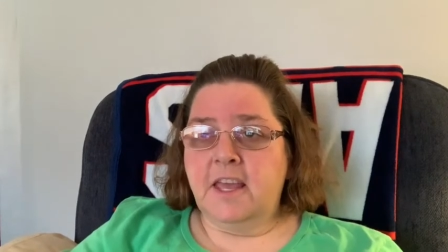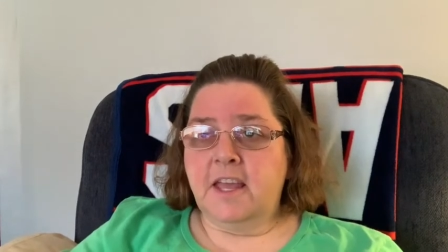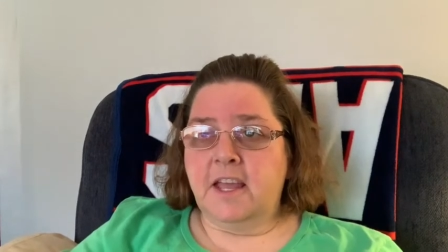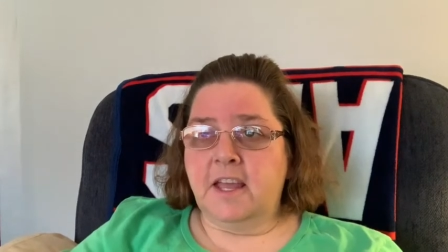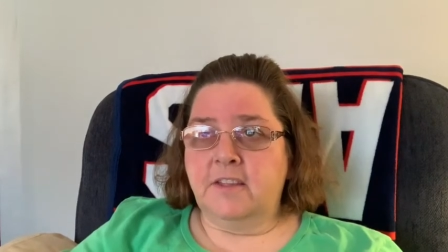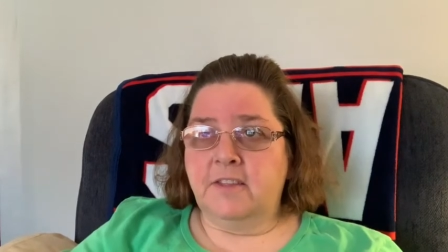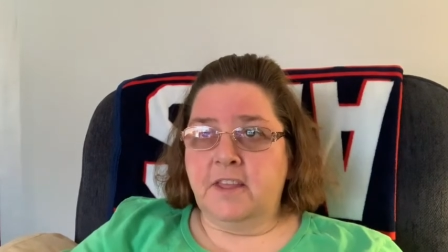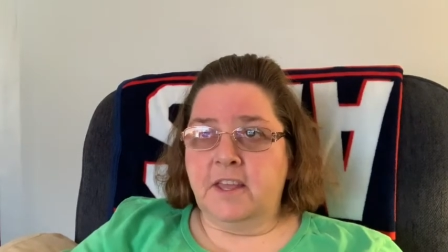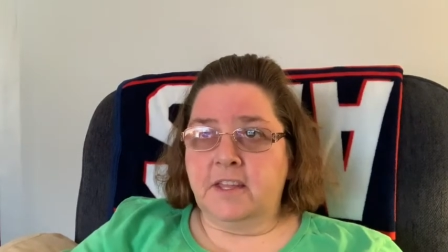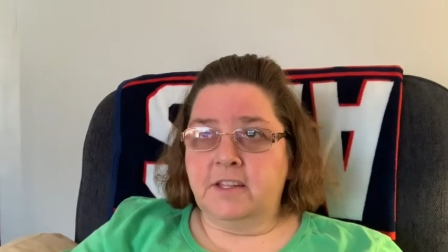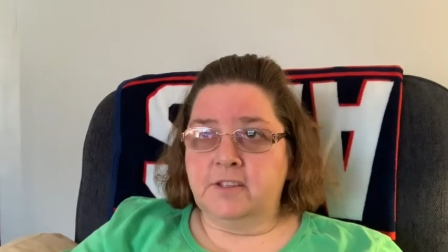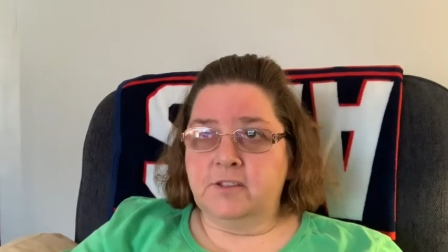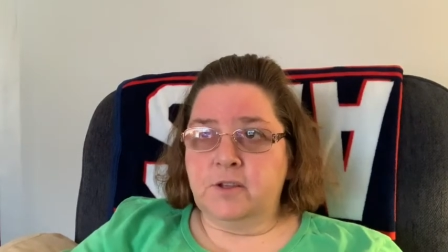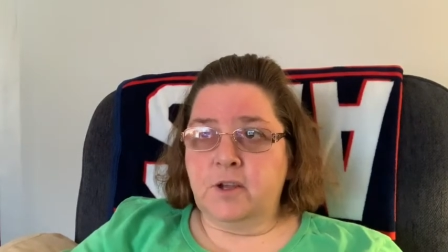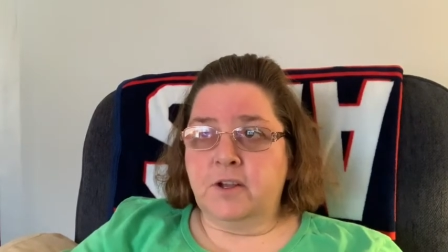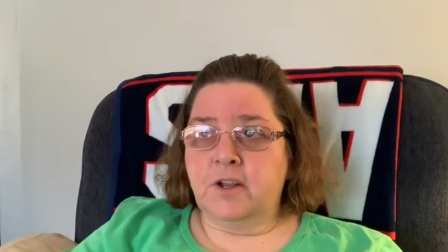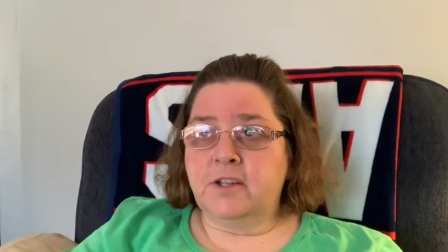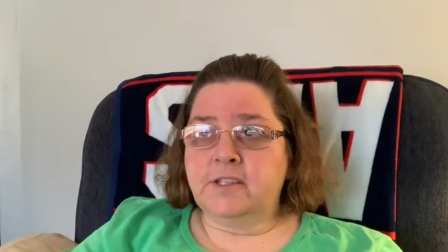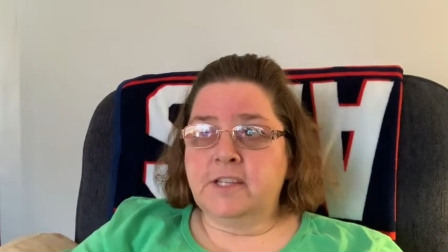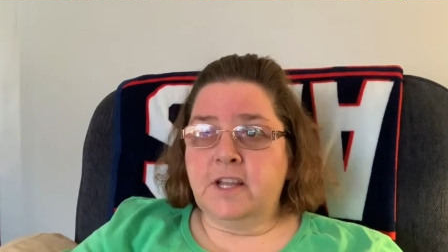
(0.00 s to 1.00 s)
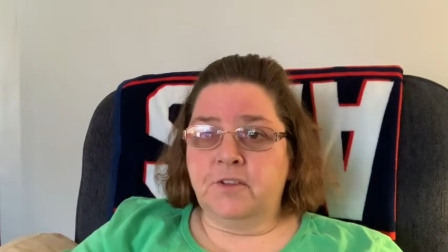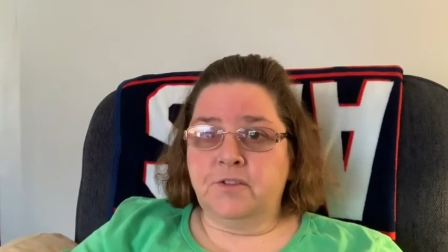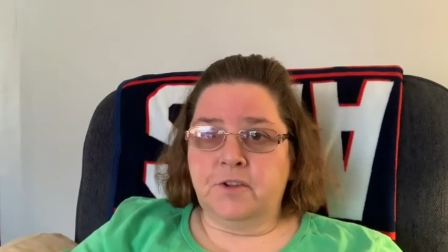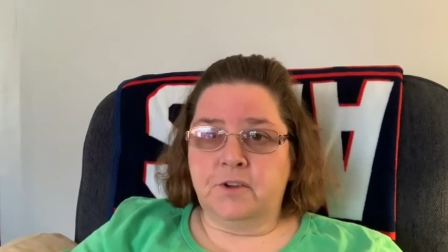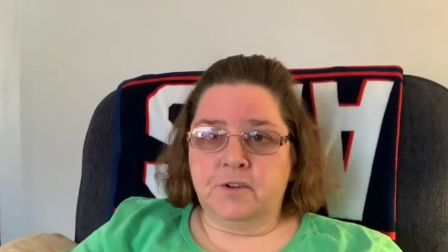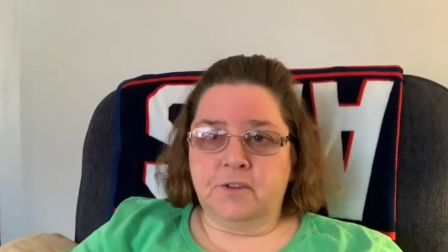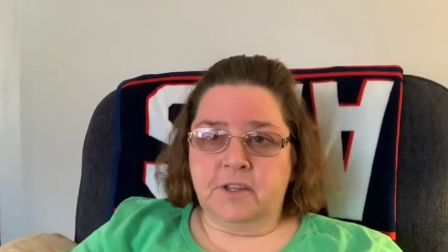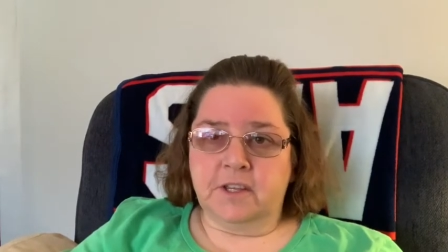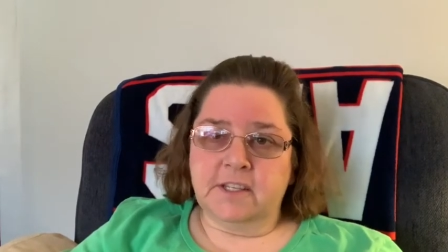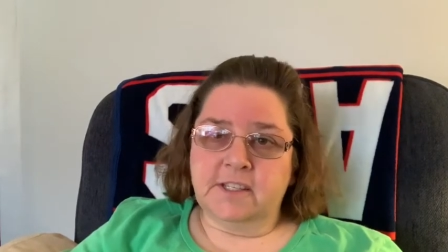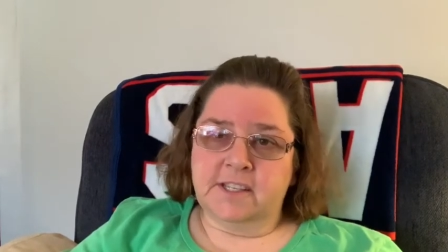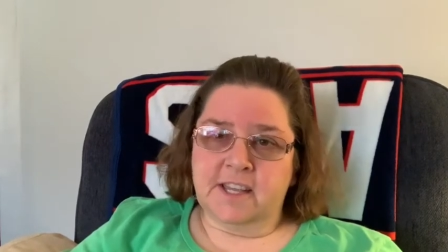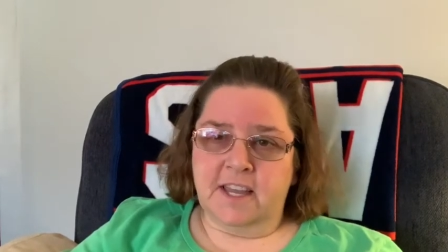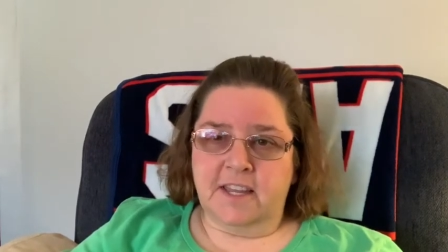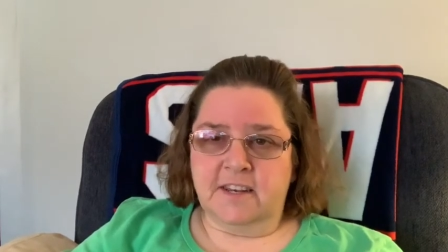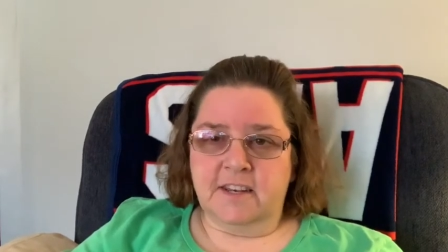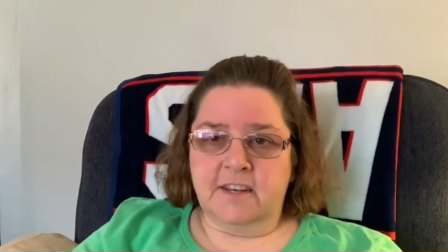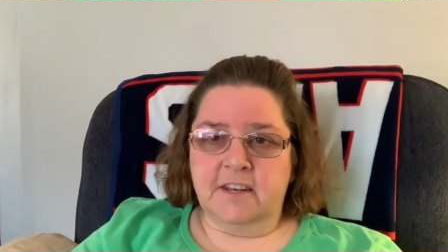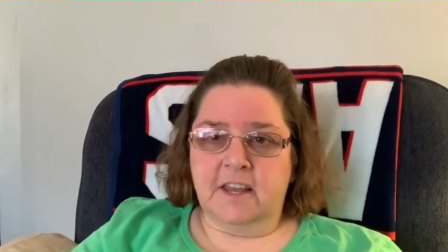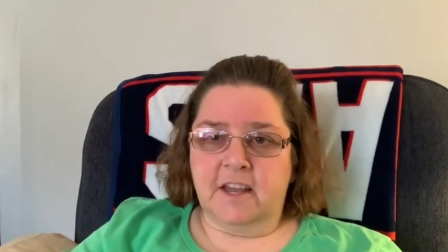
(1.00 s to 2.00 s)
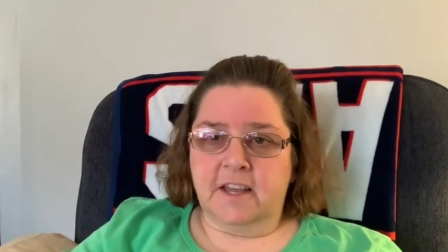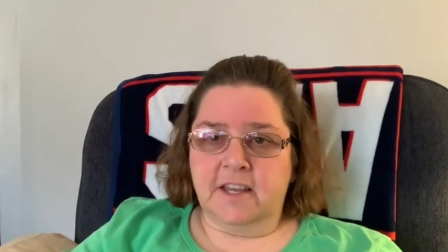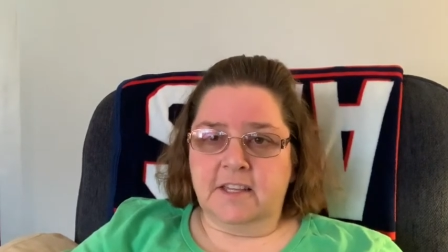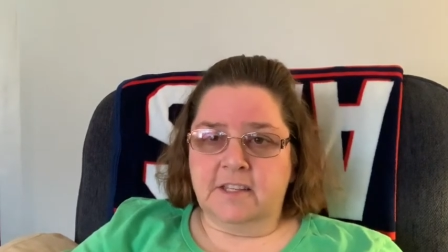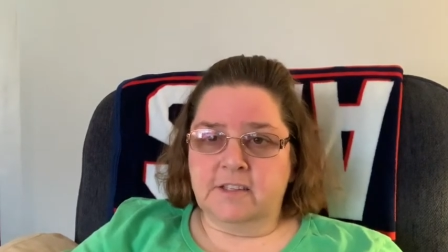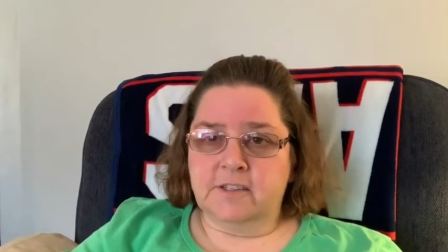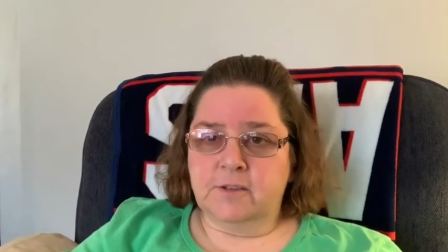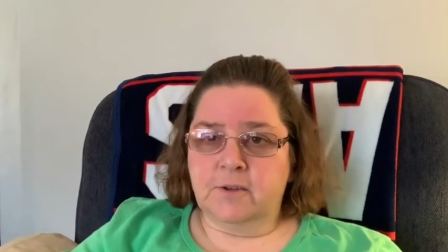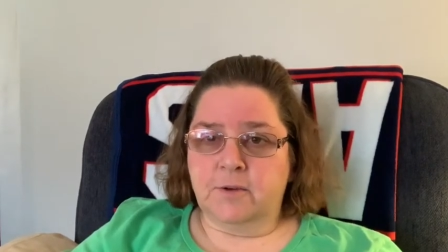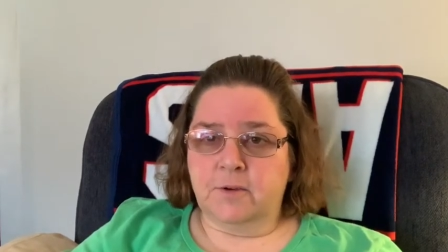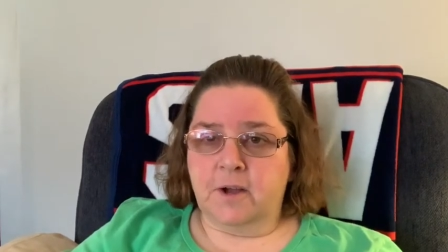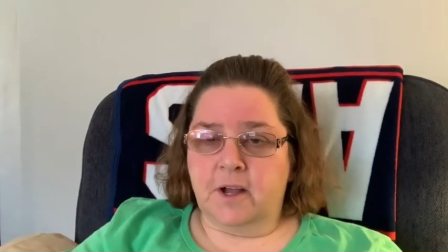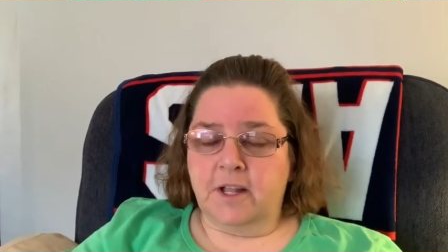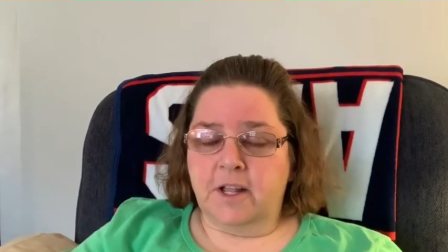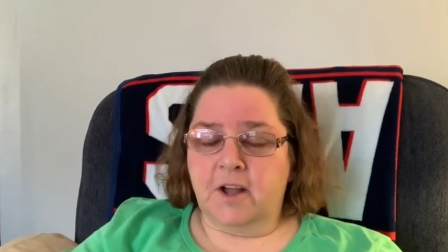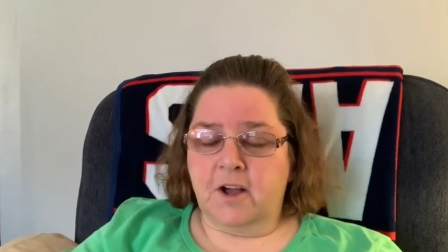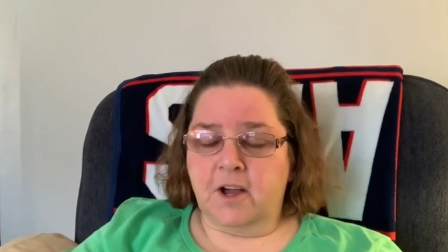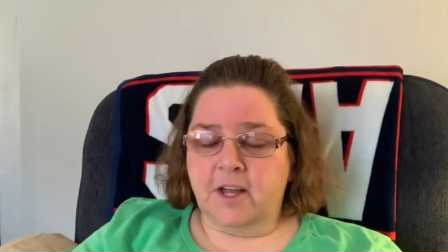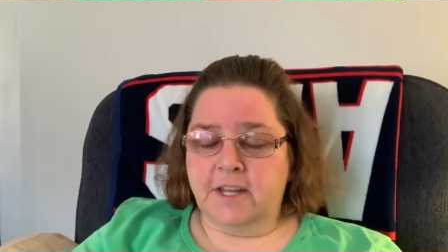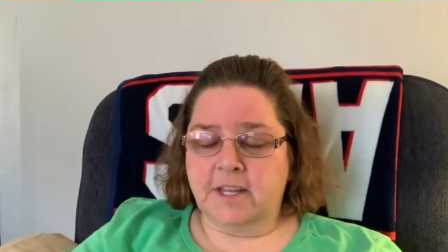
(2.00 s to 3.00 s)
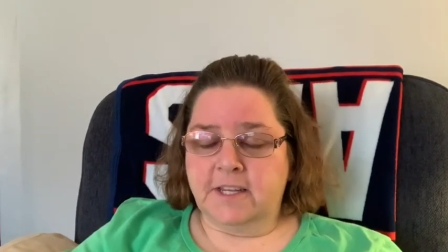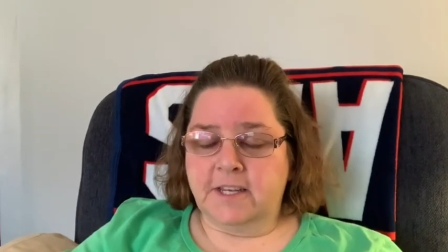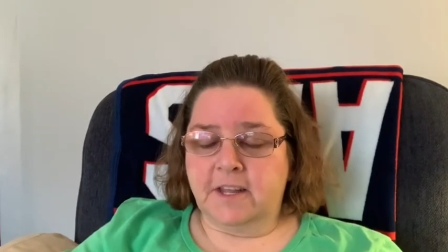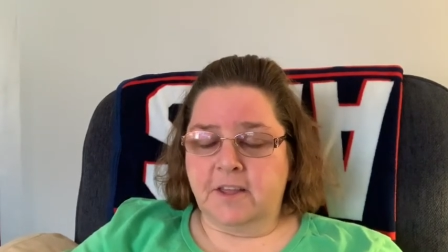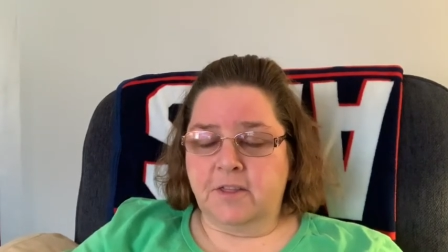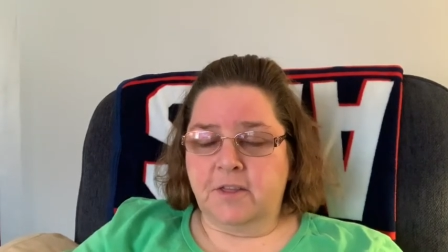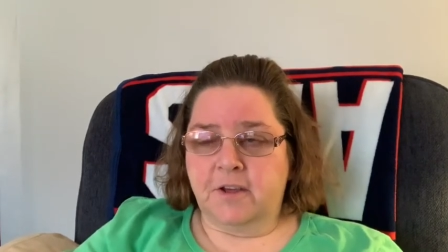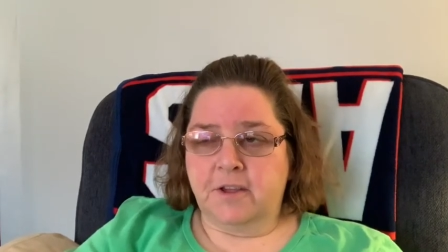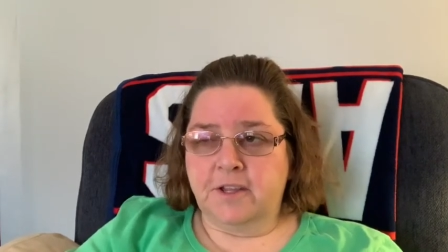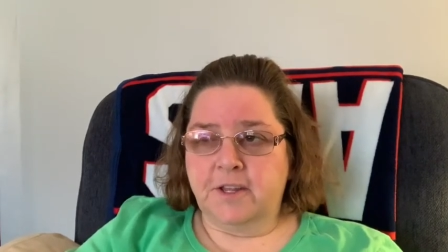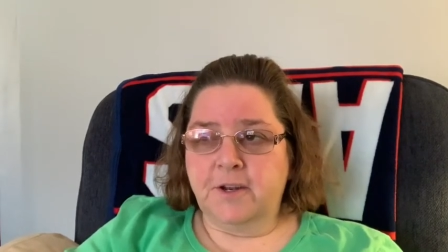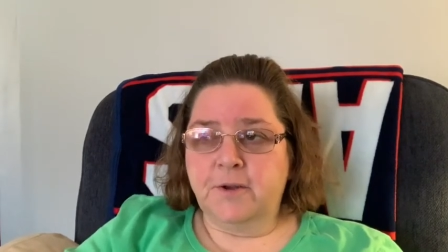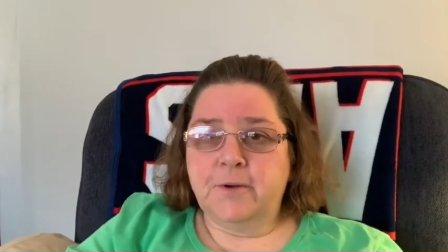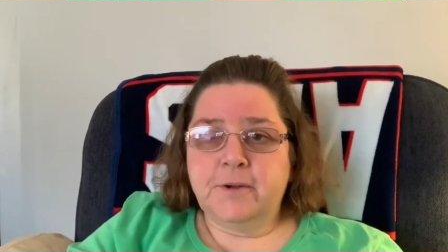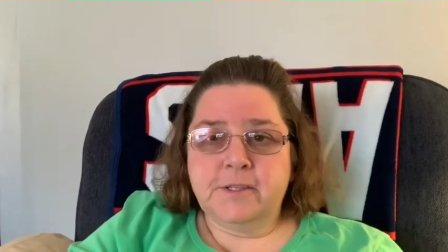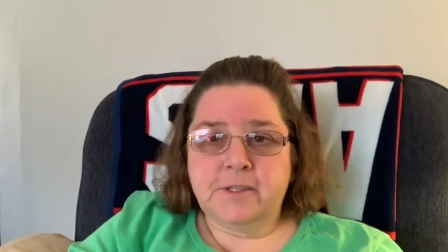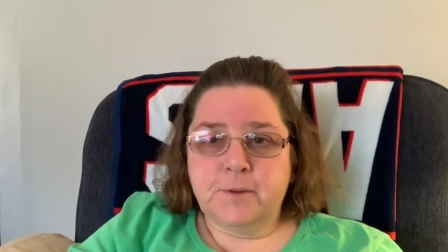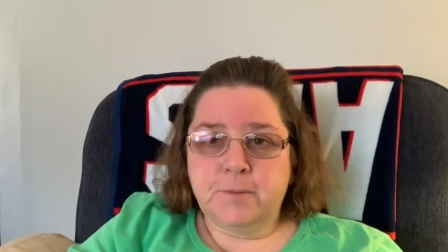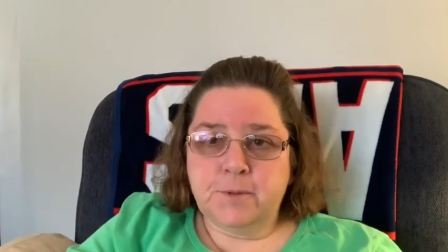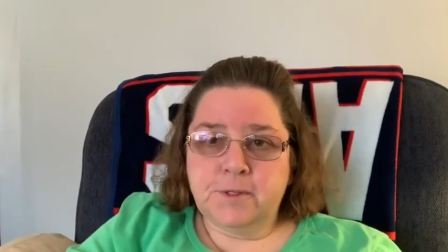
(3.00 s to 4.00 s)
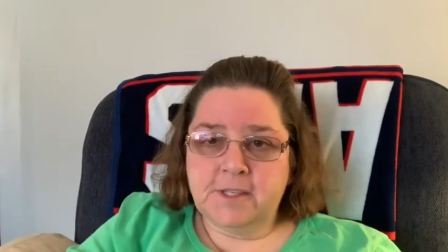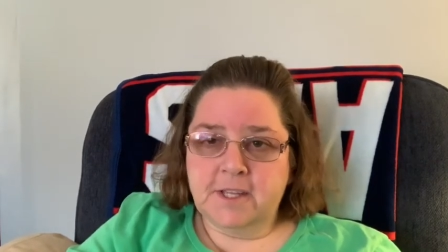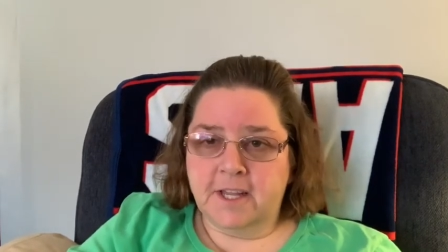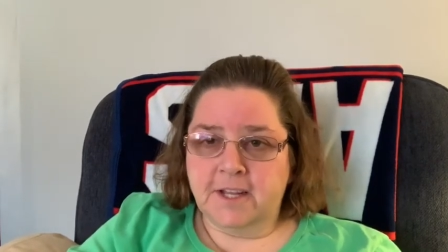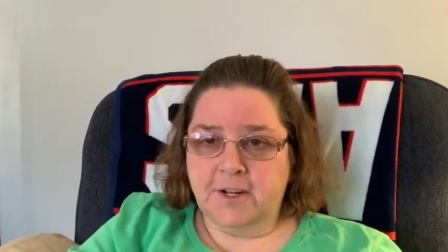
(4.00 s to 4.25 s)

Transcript: And then, so I got down there at like 10 to 9. So I got it and I thought, you know, what, it's almost 9